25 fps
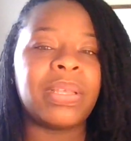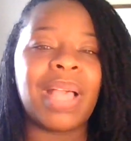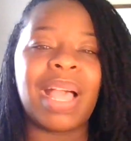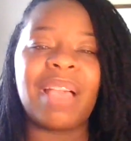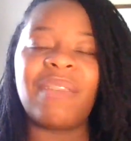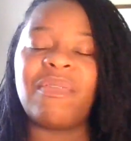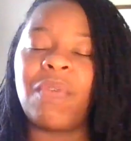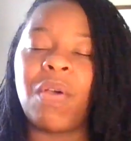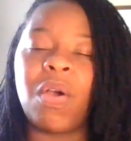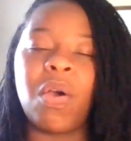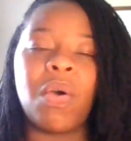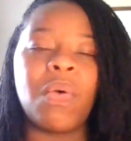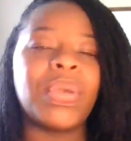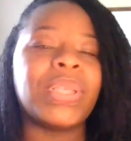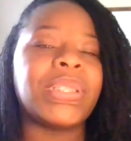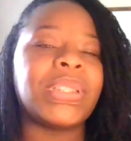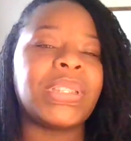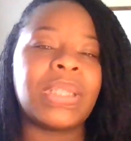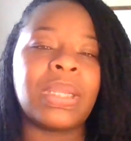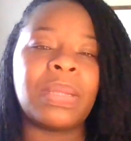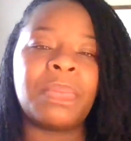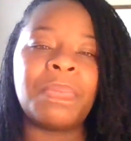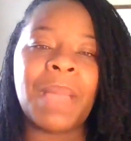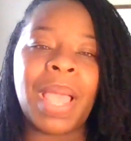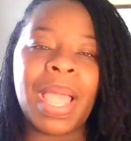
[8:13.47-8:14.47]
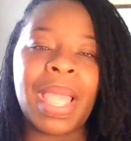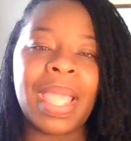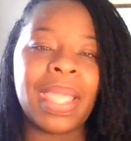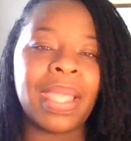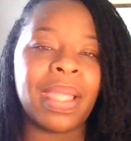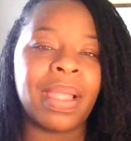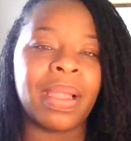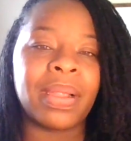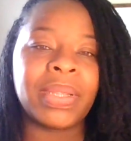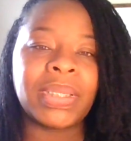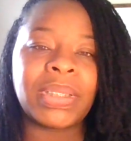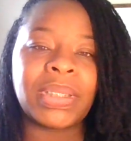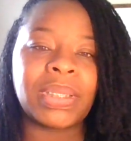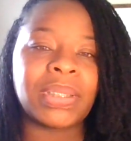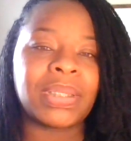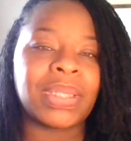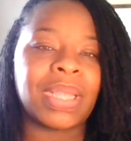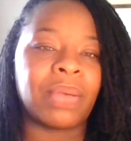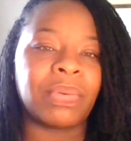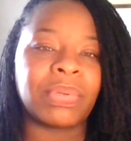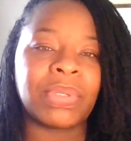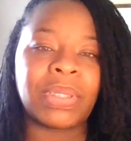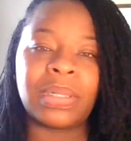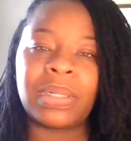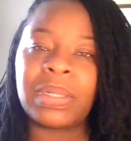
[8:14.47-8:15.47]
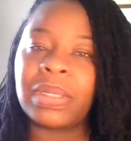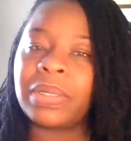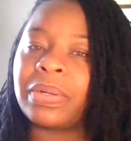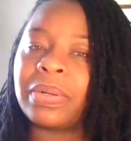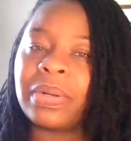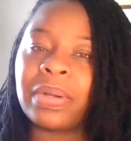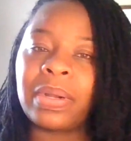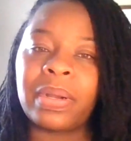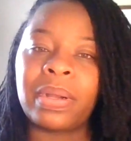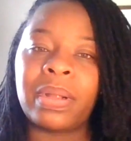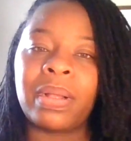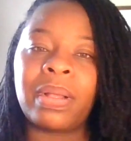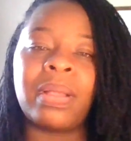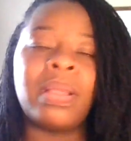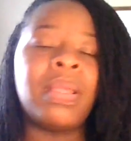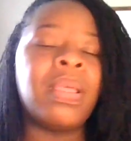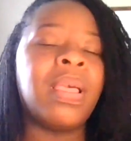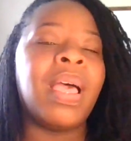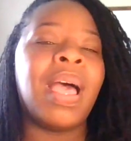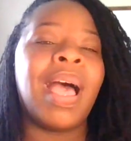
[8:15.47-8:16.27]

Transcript: I've always done my hair since I was a little girl.